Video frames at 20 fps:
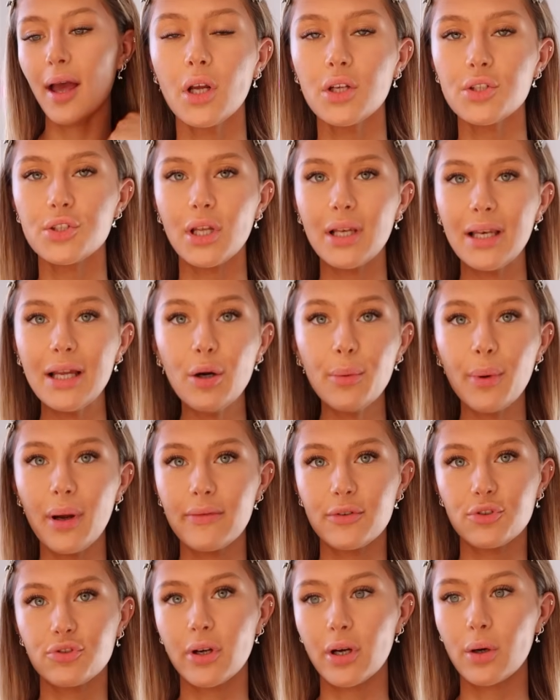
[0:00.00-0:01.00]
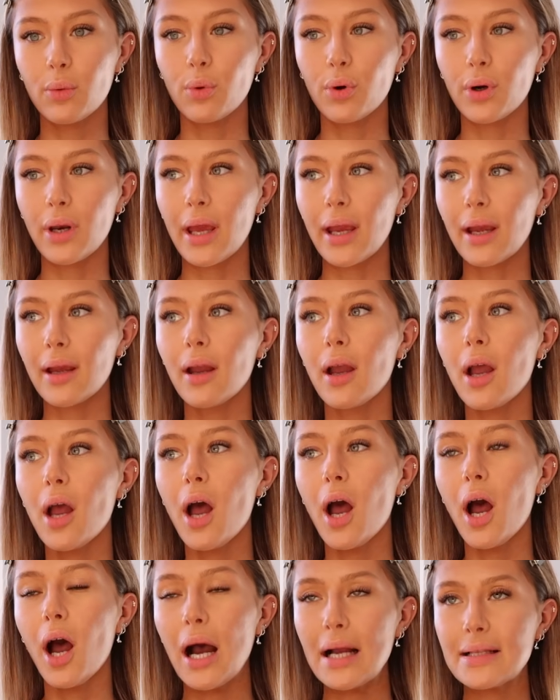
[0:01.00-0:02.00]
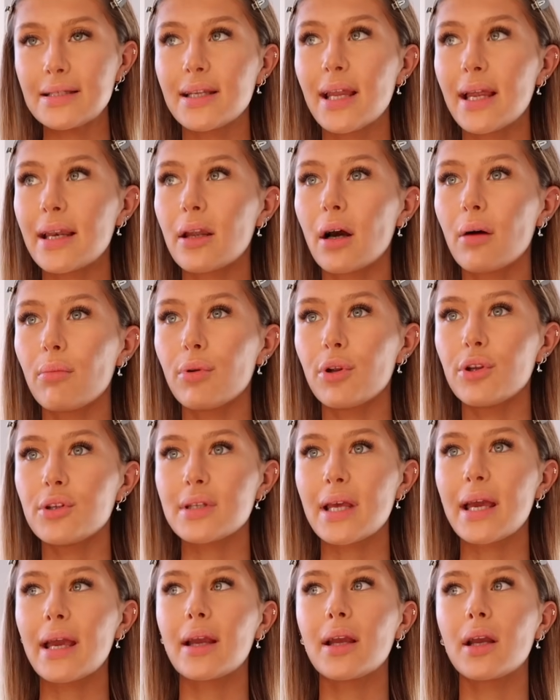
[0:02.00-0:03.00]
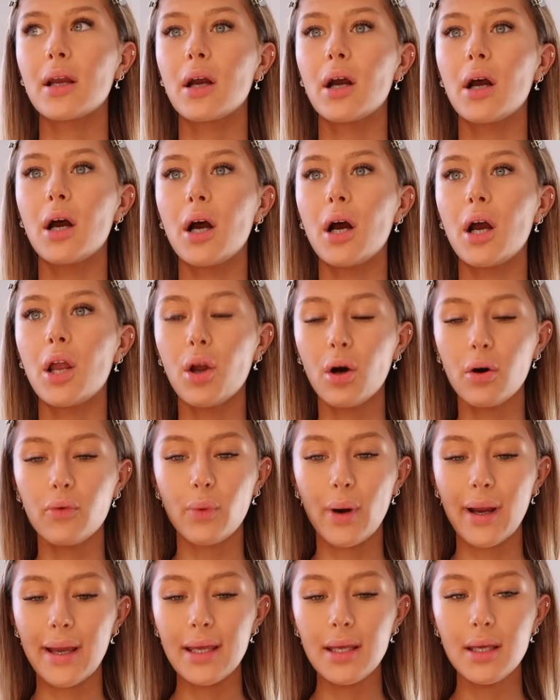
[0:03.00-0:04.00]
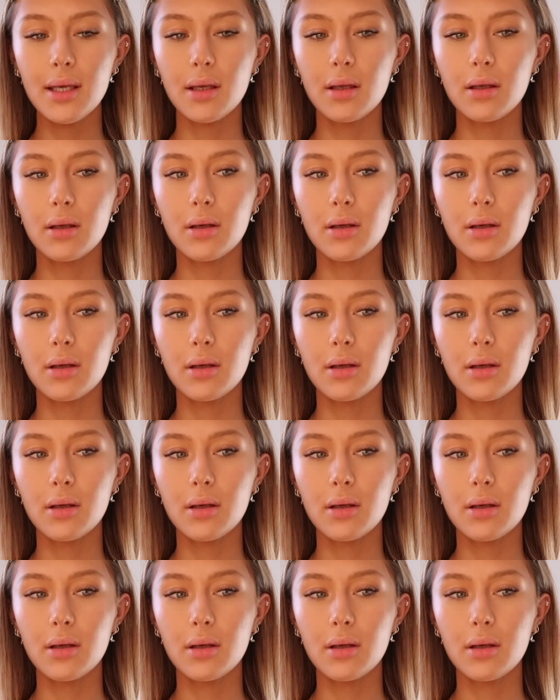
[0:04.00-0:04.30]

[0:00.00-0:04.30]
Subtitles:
So a little bit of a trigger warning, I did end up losing a lot of weight.